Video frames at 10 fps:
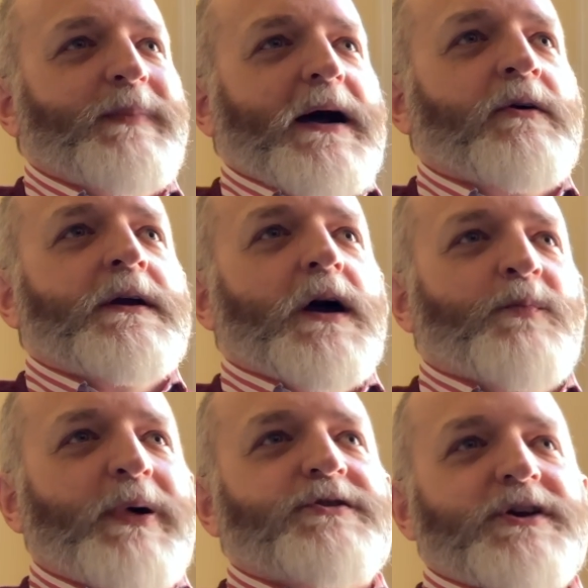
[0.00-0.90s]
talking
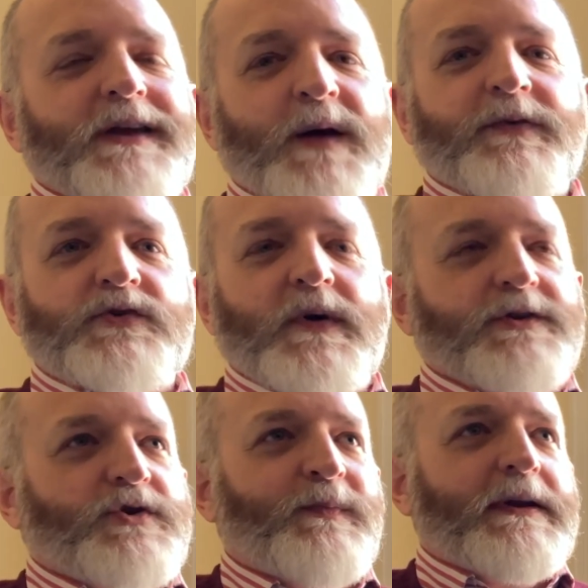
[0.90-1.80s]
about a budget
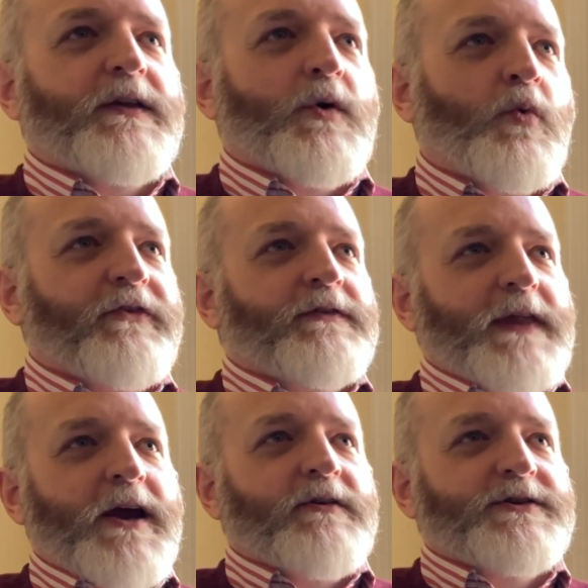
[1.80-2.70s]
gap of 22 billion that
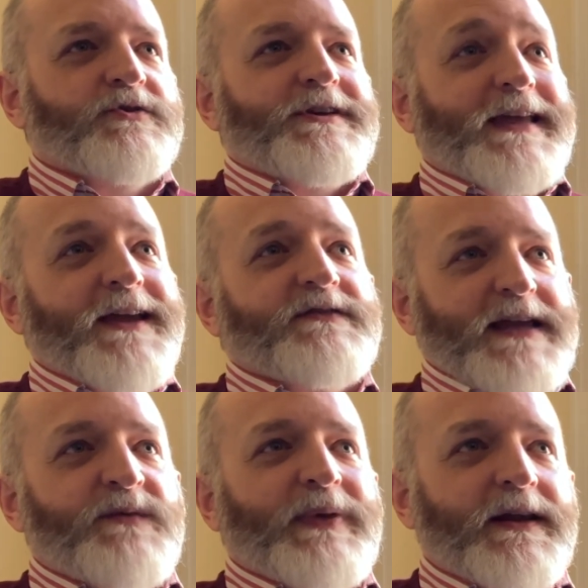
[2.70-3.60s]
wasn't there until she
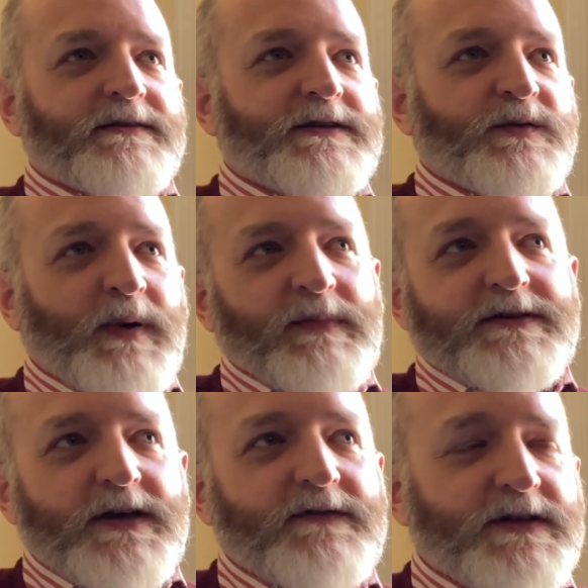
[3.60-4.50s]
gave 10 billion to
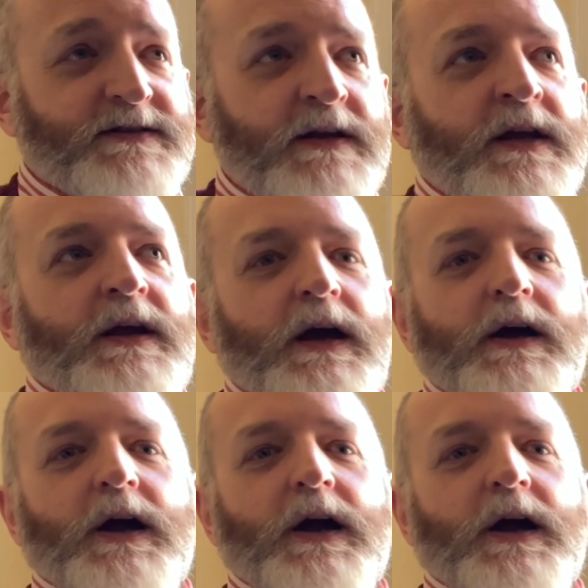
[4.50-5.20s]
the public services